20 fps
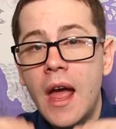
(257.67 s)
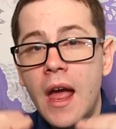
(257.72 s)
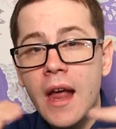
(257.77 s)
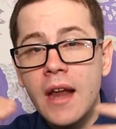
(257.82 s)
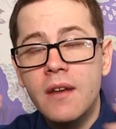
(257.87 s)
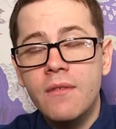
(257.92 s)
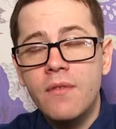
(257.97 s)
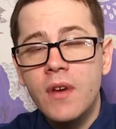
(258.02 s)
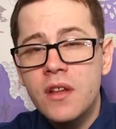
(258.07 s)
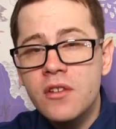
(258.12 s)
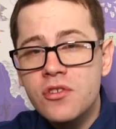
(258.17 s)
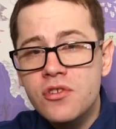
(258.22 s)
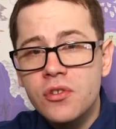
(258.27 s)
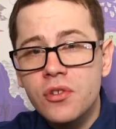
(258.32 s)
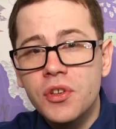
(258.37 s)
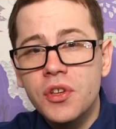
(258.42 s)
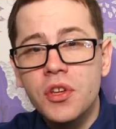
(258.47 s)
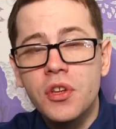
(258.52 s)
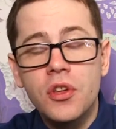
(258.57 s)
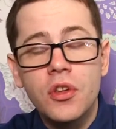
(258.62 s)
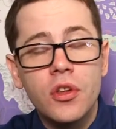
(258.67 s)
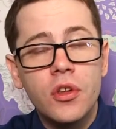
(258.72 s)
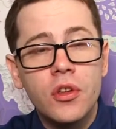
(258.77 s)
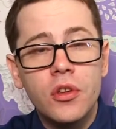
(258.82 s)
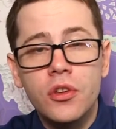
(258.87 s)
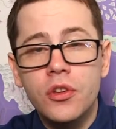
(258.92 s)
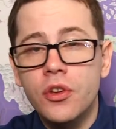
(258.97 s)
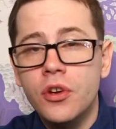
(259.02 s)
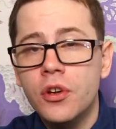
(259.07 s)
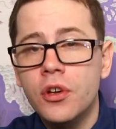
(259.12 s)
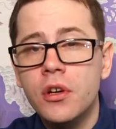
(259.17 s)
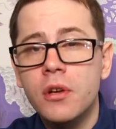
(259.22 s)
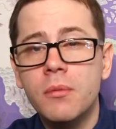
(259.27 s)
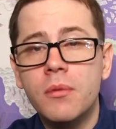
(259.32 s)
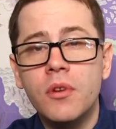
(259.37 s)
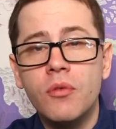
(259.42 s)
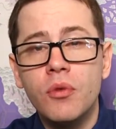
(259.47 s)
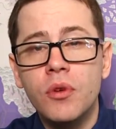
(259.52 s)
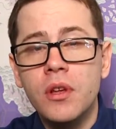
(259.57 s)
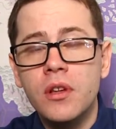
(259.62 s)
and eventually you're going to
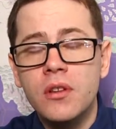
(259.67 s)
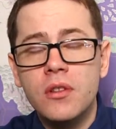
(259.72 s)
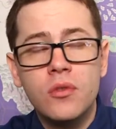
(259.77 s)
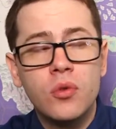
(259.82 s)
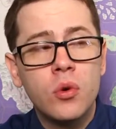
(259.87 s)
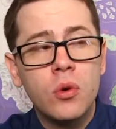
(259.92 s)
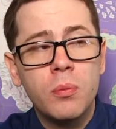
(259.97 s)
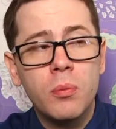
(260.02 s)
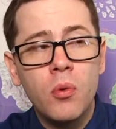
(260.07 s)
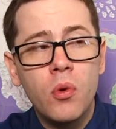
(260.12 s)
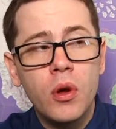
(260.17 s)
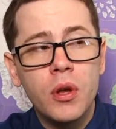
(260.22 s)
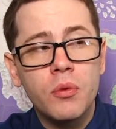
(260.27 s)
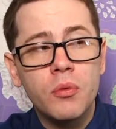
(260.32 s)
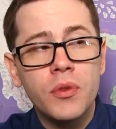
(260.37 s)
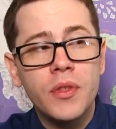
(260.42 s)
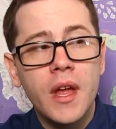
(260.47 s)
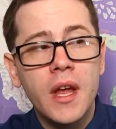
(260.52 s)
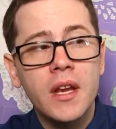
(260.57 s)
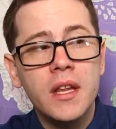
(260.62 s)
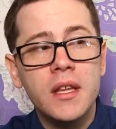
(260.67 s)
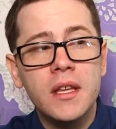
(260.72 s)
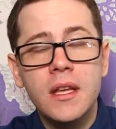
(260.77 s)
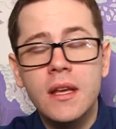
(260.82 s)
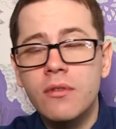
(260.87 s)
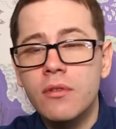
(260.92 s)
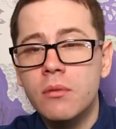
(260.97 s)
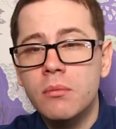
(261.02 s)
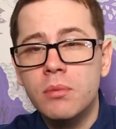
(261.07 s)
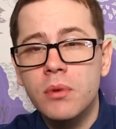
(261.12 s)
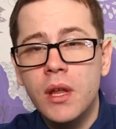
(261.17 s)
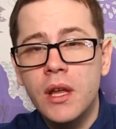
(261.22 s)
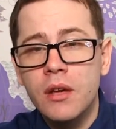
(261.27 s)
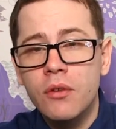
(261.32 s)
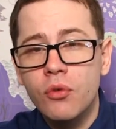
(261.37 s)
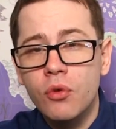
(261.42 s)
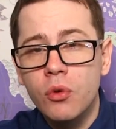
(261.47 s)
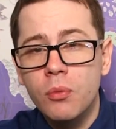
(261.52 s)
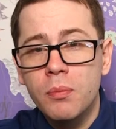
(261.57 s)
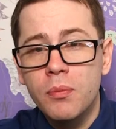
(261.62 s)
get to a point with any given play
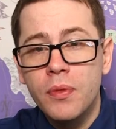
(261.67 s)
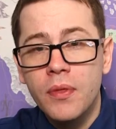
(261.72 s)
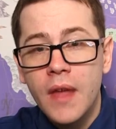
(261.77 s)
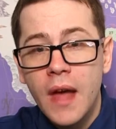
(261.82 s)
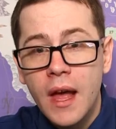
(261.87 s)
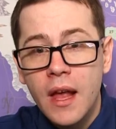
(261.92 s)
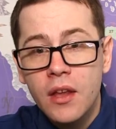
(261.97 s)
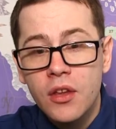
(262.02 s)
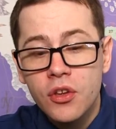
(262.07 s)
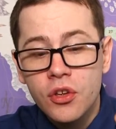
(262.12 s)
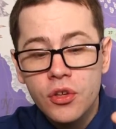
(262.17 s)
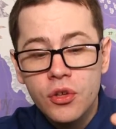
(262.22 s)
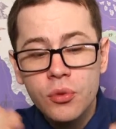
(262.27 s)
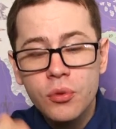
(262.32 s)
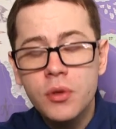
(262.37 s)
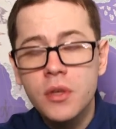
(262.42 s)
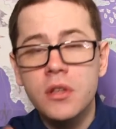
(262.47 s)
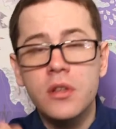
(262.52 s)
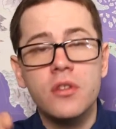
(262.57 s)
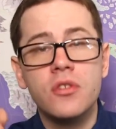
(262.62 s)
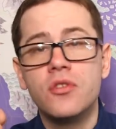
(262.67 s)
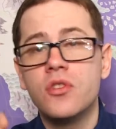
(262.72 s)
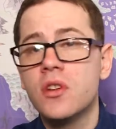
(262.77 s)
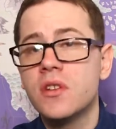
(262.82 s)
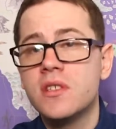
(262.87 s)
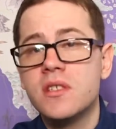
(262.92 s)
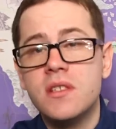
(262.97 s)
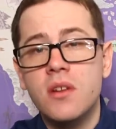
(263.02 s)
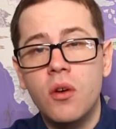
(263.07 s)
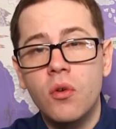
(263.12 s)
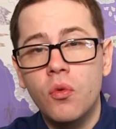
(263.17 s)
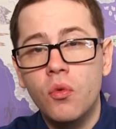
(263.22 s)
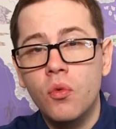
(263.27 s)
group that you can just